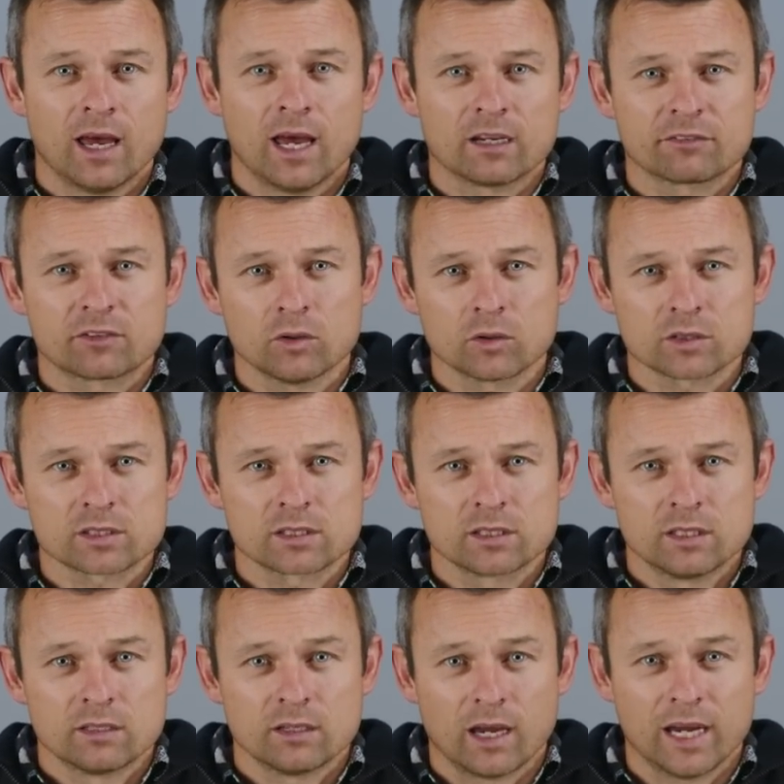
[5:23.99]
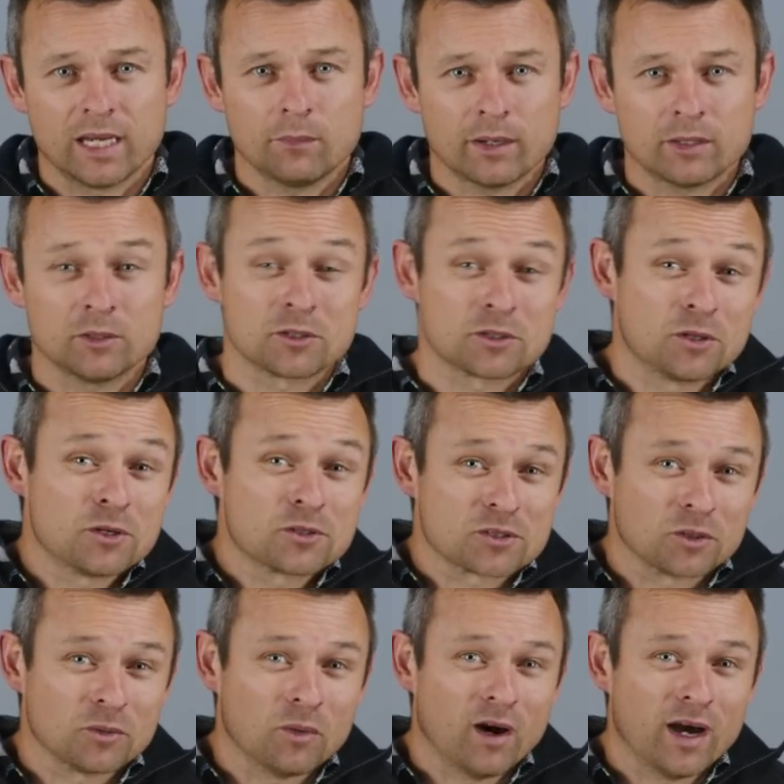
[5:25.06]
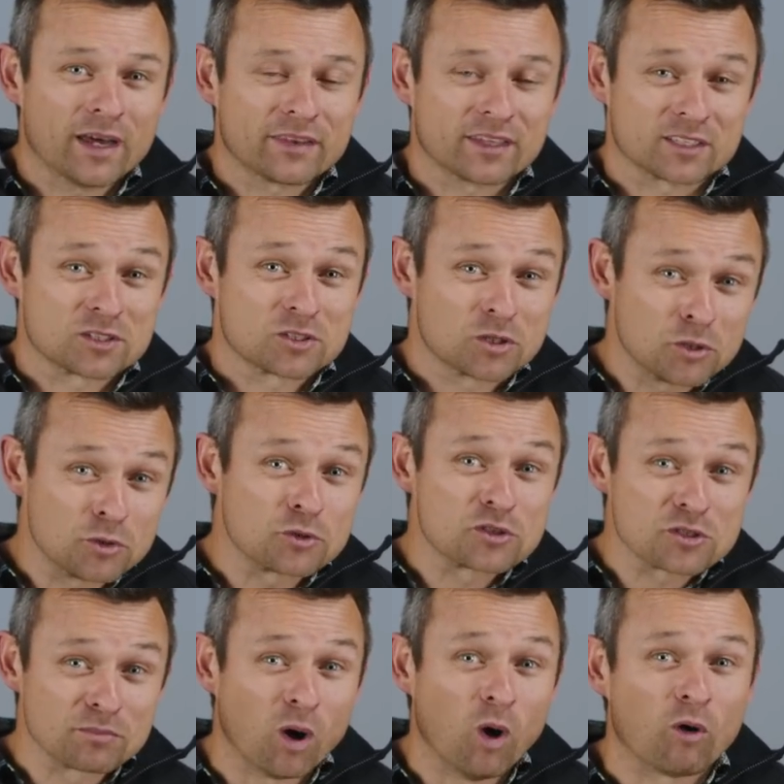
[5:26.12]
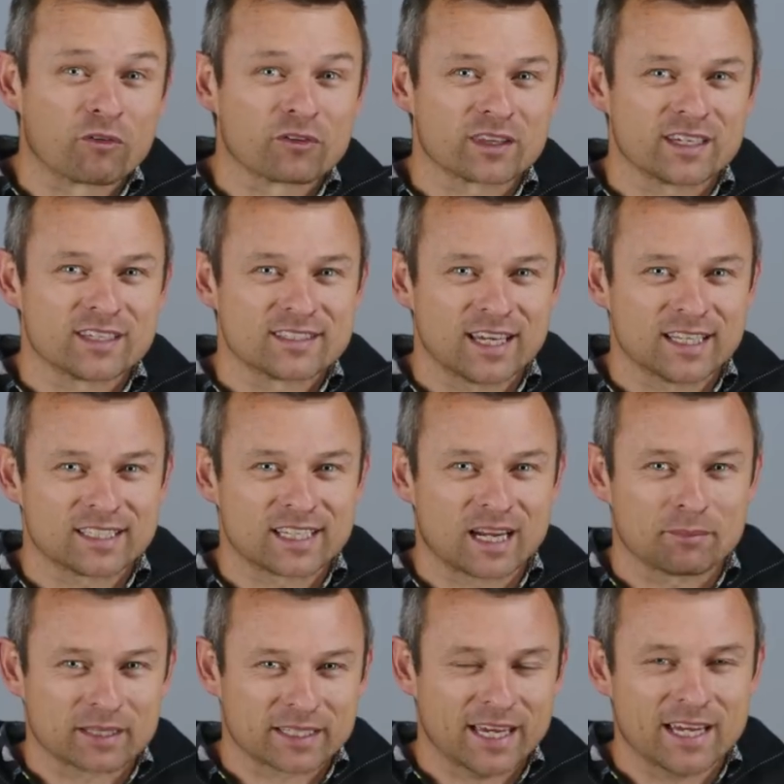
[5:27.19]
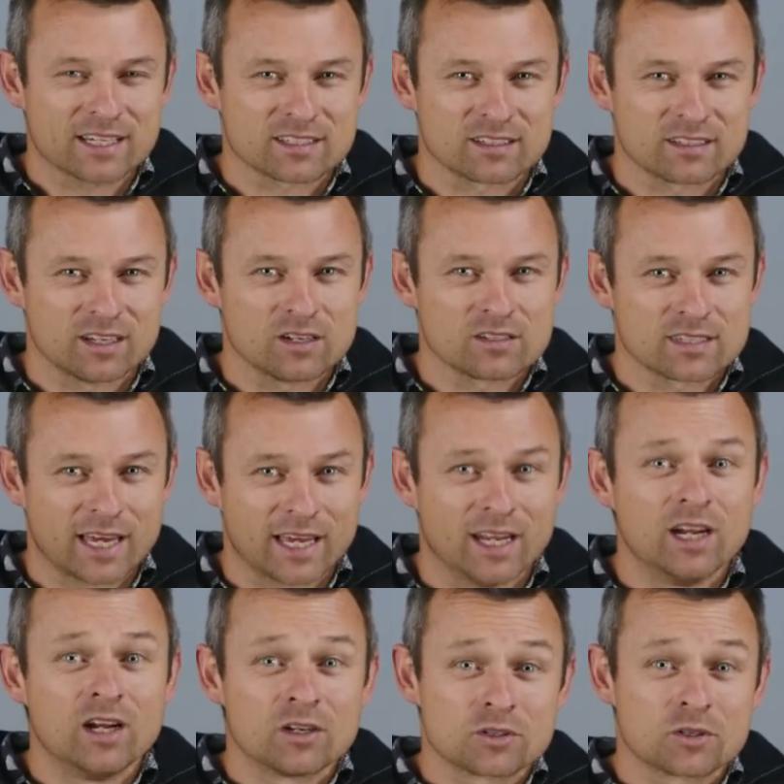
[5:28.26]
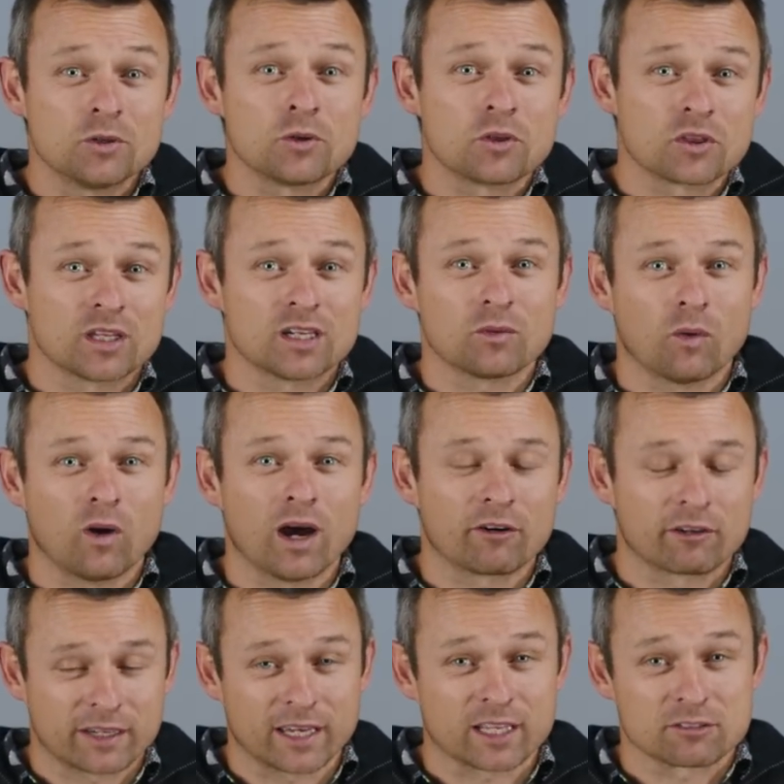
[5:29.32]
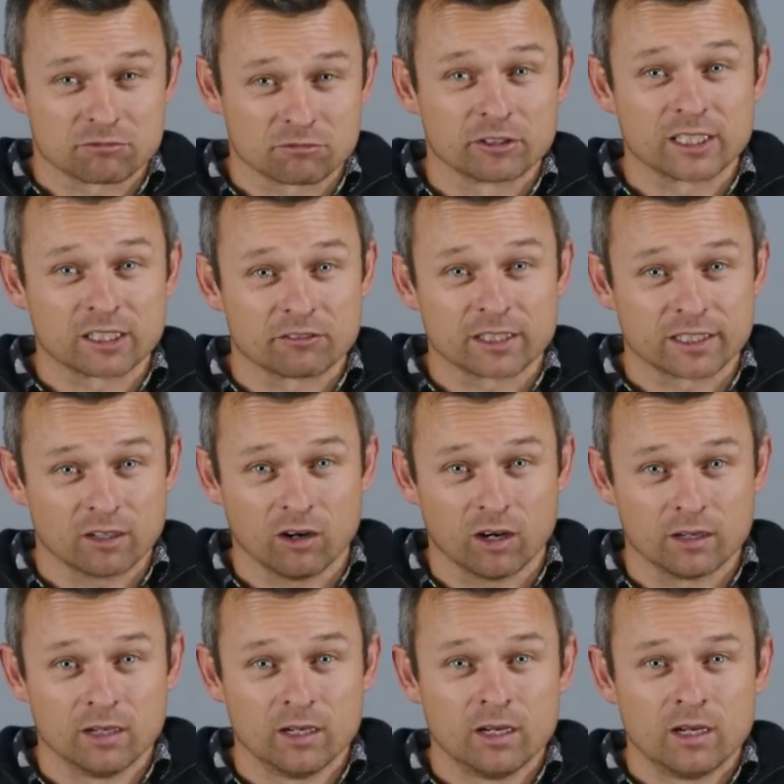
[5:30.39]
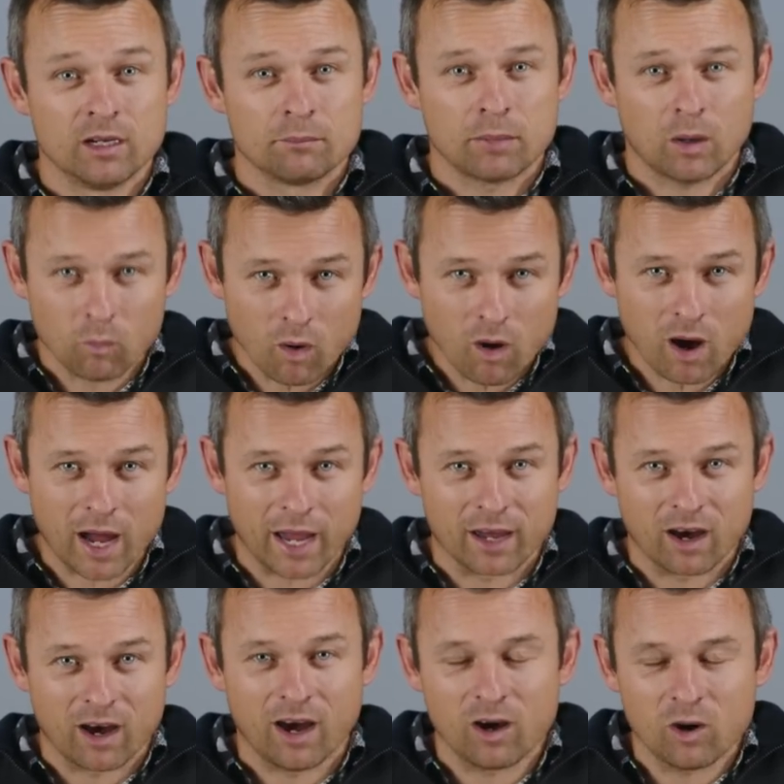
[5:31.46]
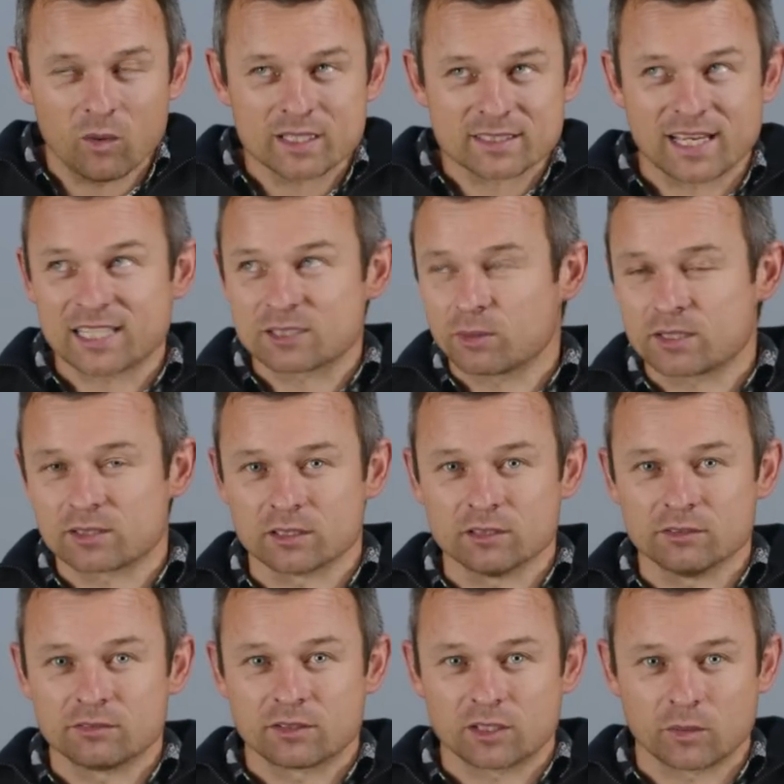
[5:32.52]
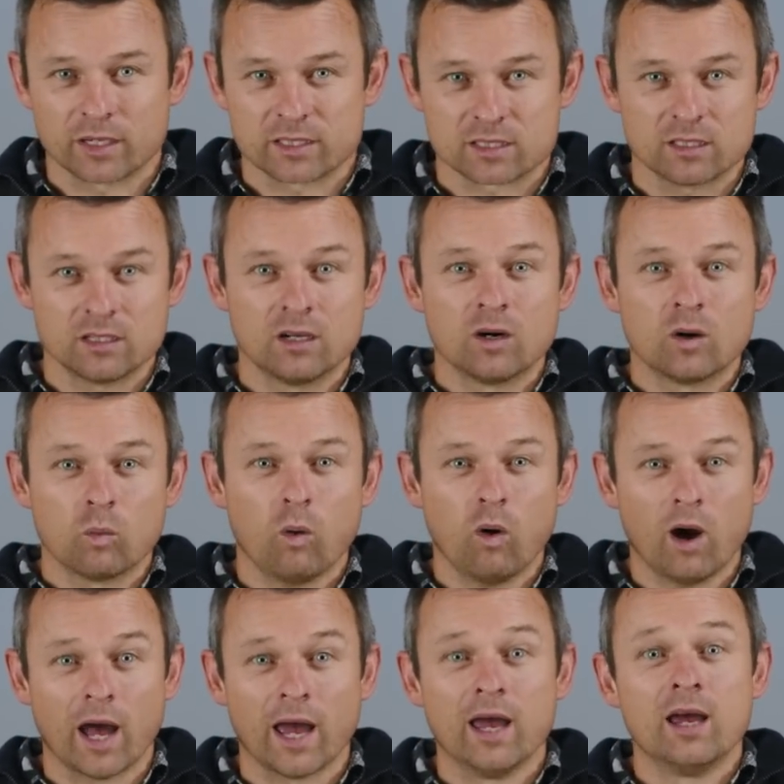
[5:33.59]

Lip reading: And of course, anyone who's used a wire that's too small for the intended application knows that too thin a wire gets really, really hot. But why? I always ask myself the question, why?